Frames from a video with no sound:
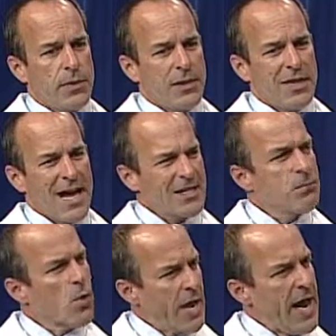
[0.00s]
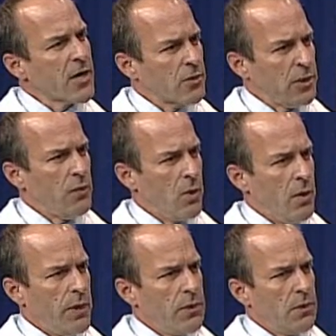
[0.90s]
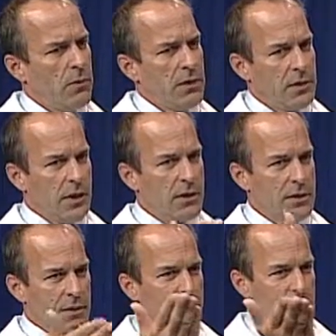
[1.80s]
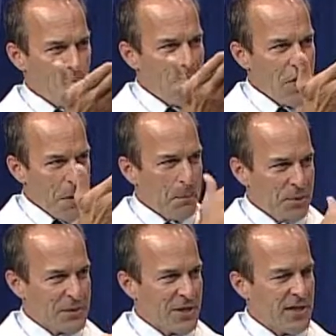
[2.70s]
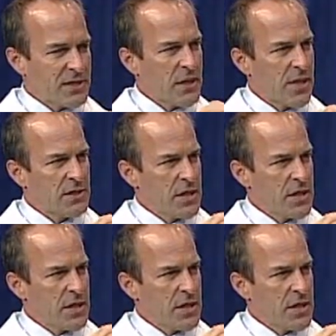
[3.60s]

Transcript: that's more accurately what we do. And, and these are very precise cuts